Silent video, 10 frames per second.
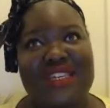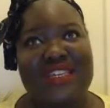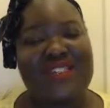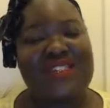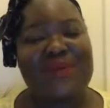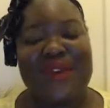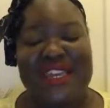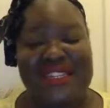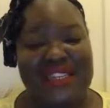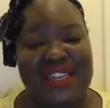just
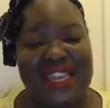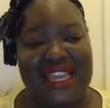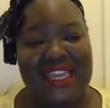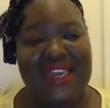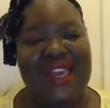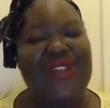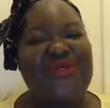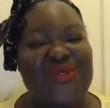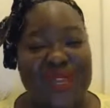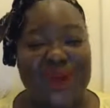basically
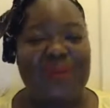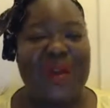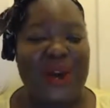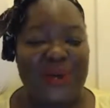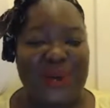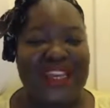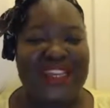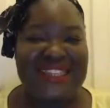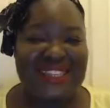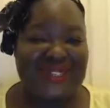think about what it
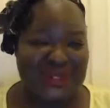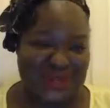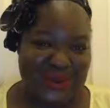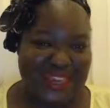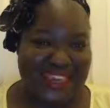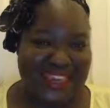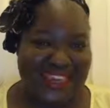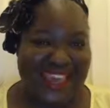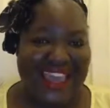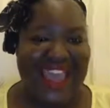is that you're doing.
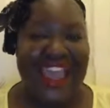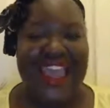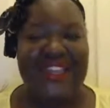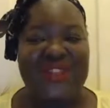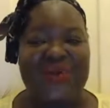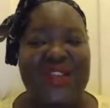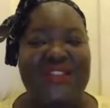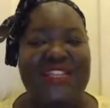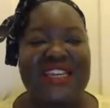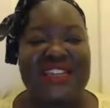And one
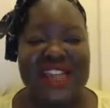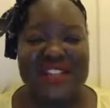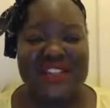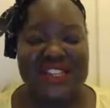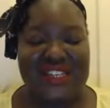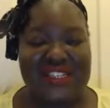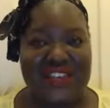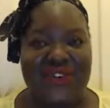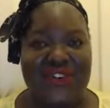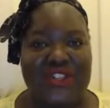of the analogies
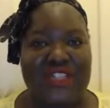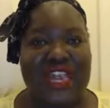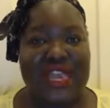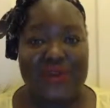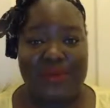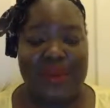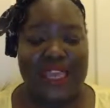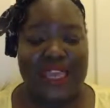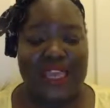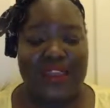that God gave
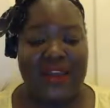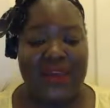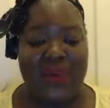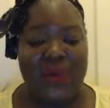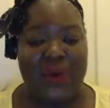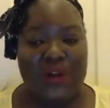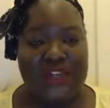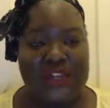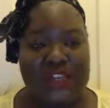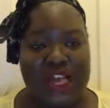me
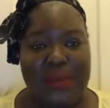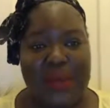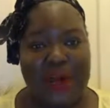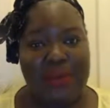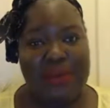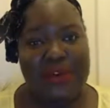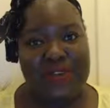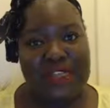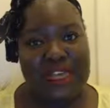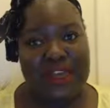was about
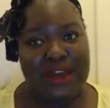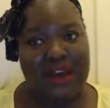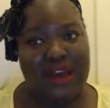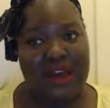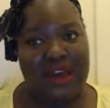building